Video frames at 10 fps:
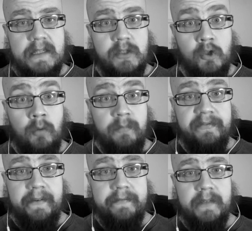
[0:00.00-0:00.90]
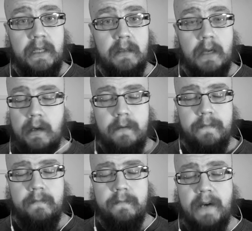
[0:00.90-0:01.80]
assume 50, uh,
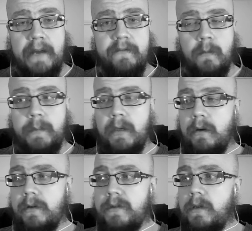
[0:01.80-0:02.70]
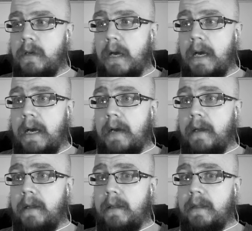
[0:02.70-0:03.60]
five computers, uh,
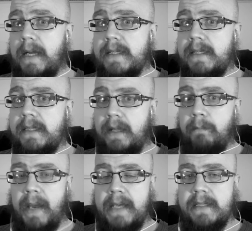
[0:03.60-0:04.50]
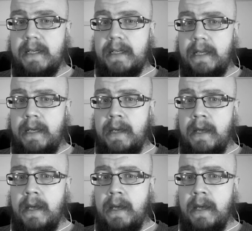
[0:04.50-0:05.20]
that's still basically